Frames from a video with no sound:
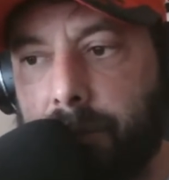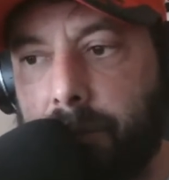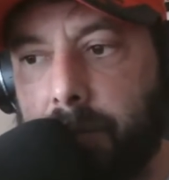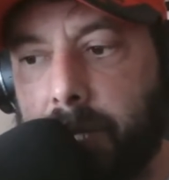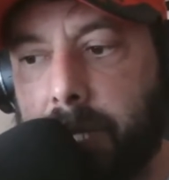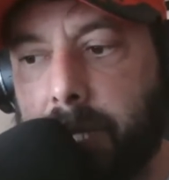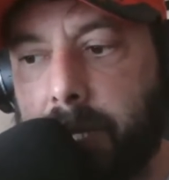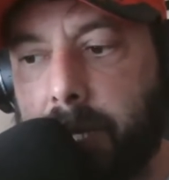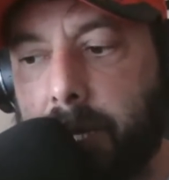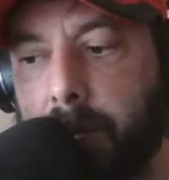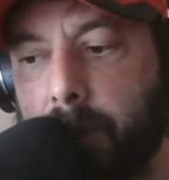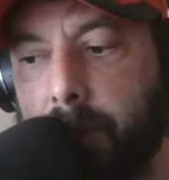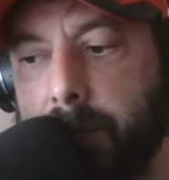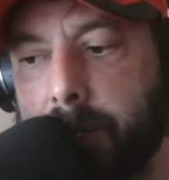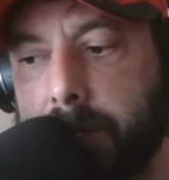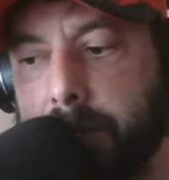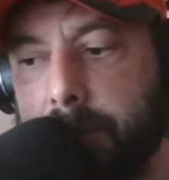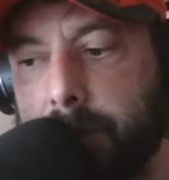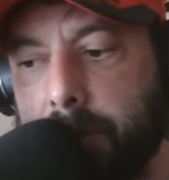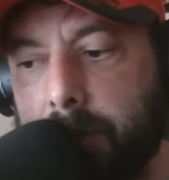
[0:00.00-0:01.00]
48
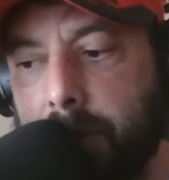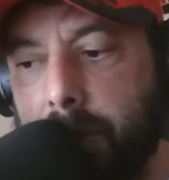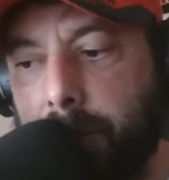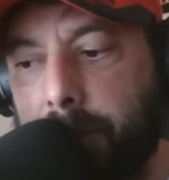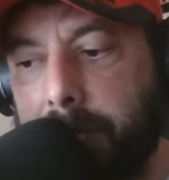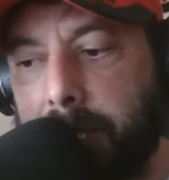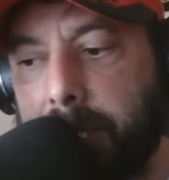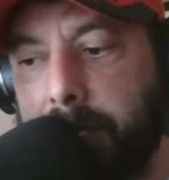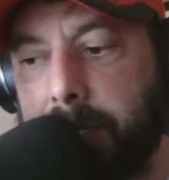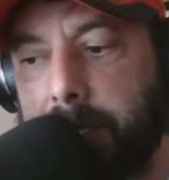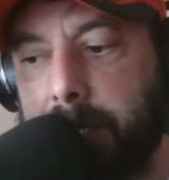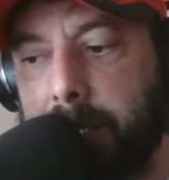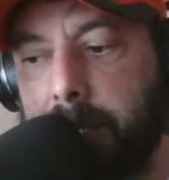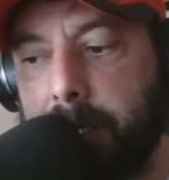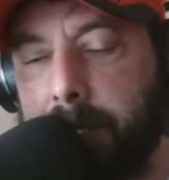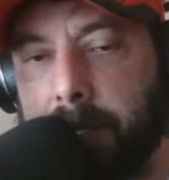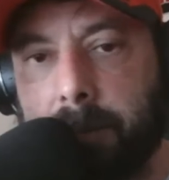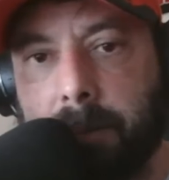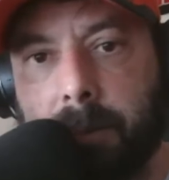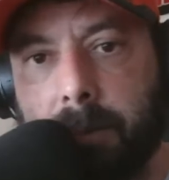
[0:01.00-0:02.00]
hours to complete the
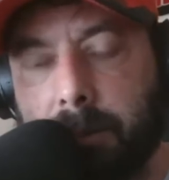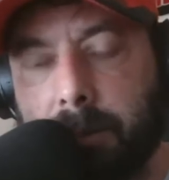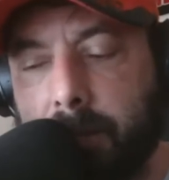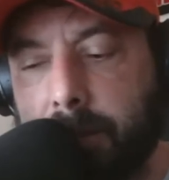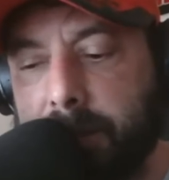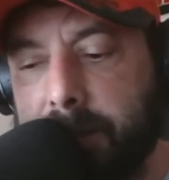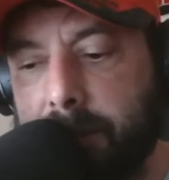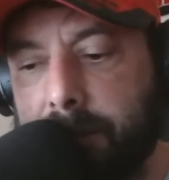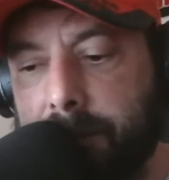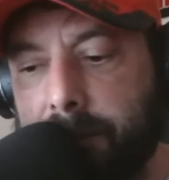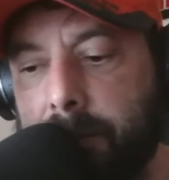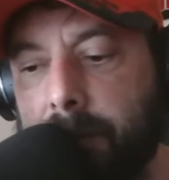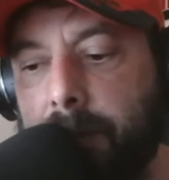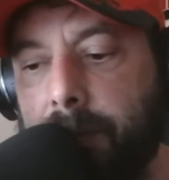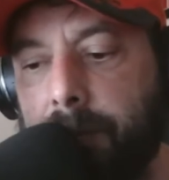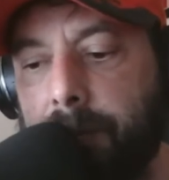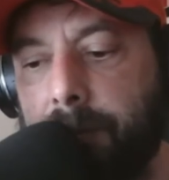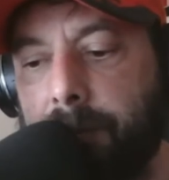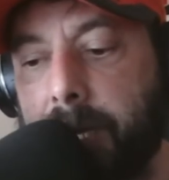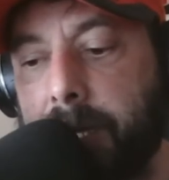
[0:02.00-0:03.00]
deal in terms of
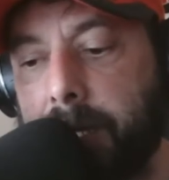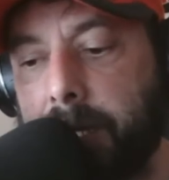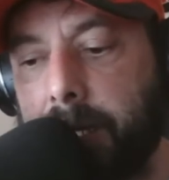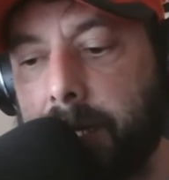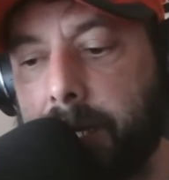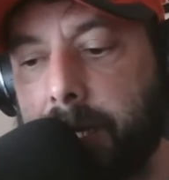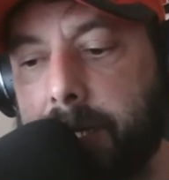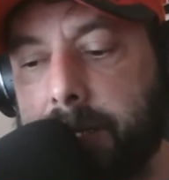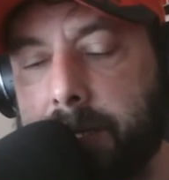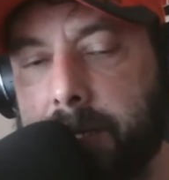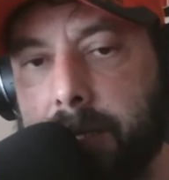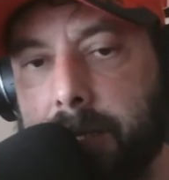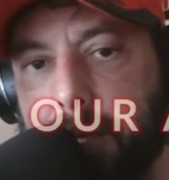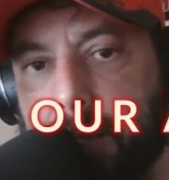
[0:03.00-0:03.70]
finalizing the